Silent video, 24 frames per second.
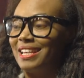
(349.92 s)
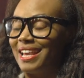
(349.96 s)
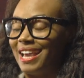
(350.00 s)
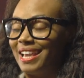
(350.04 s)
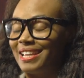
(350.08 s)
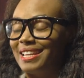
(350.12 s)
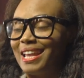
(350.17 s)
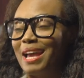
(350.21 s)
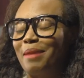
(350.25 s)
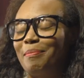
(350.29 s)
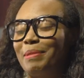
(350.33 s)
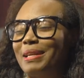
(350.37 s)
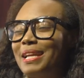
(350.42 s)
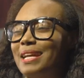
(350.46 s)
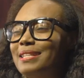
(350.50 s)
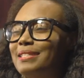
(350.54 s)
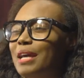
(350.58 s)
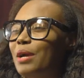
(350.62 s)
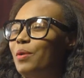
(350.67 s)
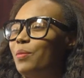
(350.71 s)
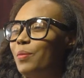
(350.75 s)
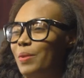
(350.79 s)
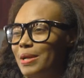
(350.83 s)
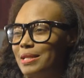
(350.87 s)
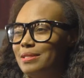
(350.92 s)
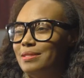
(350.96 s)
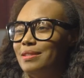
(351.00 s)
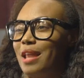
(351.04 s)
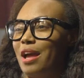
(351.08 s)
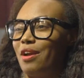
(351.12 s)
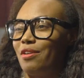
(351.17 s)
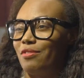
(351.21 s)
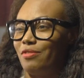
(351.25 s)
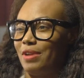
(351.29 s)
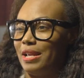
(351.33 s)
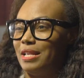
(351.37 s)
again, because I was
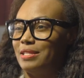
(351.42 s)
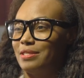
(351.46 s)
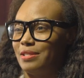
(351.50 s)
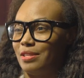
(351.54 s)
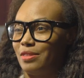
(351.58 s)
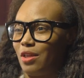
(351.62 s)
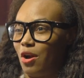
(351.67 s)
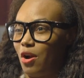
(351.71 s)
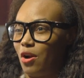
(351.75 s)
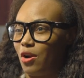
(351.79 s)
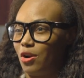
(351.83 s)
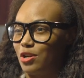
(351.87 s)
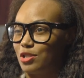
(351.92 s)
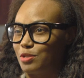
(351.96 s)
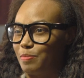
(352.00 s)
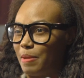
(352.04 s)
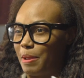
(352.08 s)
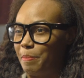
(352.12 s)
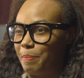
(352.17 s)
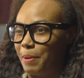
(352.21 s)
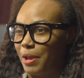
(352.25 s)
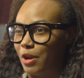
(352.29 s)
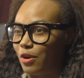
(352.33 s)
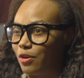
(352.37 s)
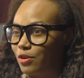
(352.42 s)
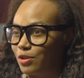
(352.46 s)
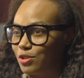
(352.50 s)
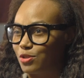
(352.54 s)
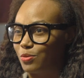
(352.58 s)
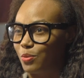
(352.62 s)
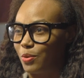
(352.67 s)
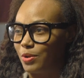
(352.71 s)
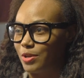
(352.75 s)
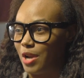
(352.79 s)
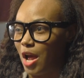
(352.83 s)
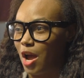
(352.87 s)
not raised in the arts, my
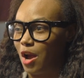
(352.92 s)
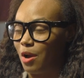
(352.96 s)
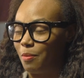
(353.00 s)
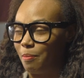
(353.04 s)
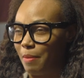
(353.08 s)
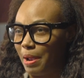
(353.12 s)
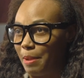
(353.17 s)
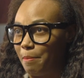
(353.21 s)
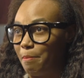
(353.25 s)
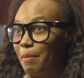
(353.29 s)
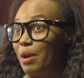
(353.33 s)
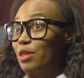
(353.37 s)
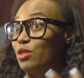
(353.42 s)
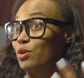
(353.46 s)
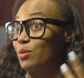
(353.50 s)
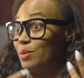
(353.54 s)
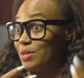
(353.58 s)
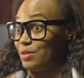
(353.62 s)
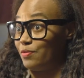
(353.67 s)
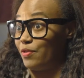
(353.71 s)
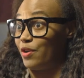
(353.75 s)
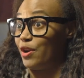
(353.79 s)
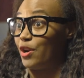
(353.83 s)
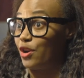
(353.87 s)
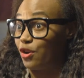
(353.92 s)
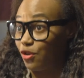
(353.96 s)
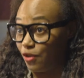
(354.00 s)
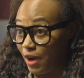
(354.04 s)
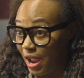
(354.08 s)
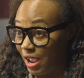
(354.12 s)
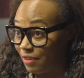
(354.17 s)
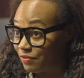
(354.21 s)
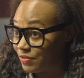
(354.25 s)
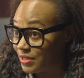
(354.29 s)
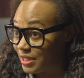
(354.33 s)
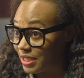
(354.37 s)
parents were not, my mother was very
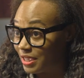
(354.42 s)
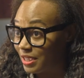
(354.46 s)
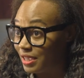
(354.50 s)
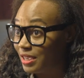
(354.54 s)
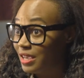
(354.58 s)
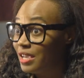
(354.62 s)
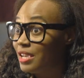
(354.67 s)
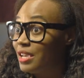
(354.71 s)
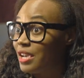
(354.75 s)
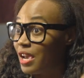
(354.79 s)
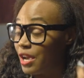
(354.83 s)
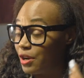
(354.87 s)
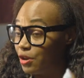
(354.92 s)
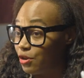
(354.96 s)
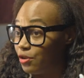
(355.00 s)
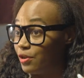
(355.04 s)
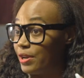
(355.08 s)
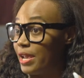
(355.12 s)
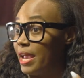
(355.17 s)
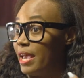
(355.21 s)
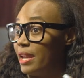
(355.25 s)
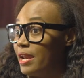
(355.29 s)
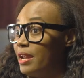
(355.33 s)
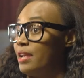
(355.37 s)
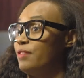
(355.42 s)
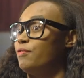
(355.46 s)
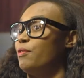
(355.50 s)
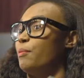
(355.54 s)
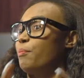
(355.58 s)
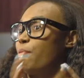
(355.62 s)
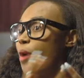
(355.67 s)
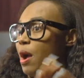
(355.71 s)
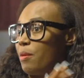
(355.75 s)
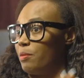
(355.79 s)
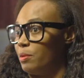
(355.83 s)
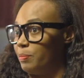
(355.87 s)
crafty and creative
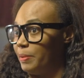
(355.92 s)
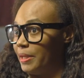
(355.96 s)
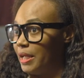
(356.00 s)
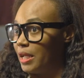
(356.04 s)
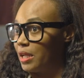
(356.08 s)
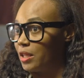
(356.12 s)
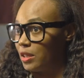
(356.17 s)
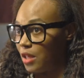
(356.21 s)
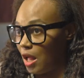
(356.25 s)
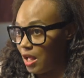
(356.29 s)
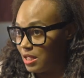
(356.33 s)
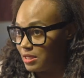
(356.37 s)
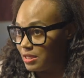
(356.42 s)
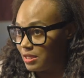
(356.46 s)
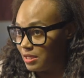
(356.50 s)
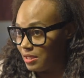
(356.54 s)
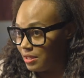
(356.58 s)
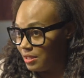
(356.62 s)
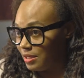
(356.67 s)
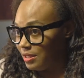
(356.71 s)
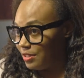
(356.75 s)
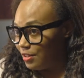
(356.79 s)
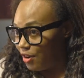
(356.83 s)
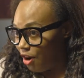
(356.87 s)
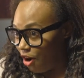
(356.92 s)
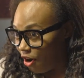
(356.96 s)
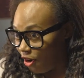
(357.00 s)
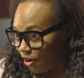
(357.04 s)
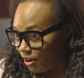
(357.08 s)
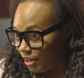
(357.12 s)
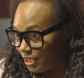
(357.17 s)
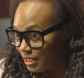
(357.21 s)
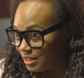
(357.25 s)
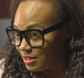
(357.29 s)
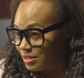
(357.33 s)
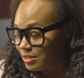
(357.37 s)
and probably a closeted
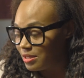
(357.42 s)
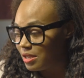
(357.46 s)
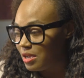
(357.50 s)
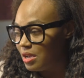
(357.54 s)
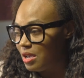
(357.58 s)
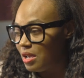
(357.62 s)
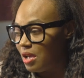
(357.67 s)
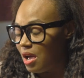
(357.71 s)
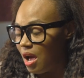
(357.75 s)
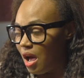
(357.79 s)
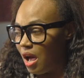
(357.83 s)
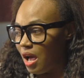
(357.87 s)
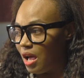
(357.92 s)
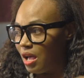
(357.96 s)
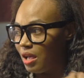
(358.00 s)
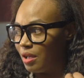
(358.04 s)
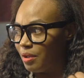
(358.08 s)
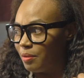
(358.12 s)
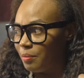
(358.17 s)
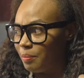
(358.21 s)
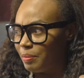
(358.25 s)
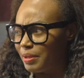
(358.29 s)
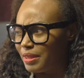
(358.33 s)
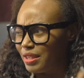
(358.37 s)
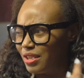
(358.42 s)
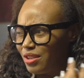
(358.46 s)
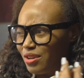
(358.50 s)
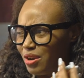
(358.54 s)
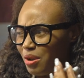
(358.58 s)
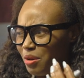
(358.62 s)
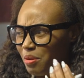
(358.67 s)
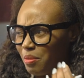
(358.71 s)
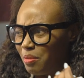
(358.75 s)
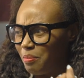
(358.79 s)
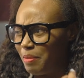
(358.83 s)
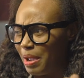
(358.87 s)
artist. But, you
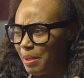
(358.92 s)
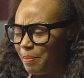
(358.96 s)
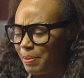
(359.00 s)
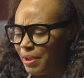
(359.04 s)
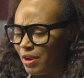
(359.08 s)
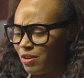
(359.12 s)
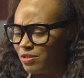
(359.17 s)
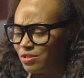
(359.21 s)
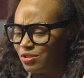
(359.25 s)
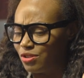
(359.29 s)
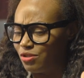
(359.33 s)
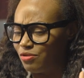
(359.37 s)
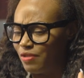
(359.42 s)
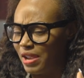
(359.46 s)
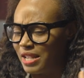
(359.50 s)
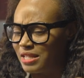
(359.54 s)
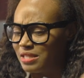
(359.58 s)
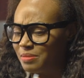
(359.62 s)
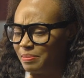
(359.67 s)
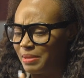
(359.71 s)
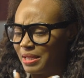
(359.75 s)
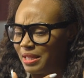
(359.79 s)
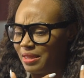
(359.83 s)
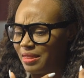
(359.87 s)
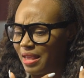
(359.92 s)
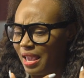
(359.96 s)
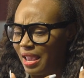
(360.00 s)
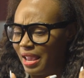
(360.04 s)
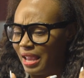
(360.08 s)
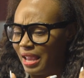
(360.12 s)
know, my parents who raised me,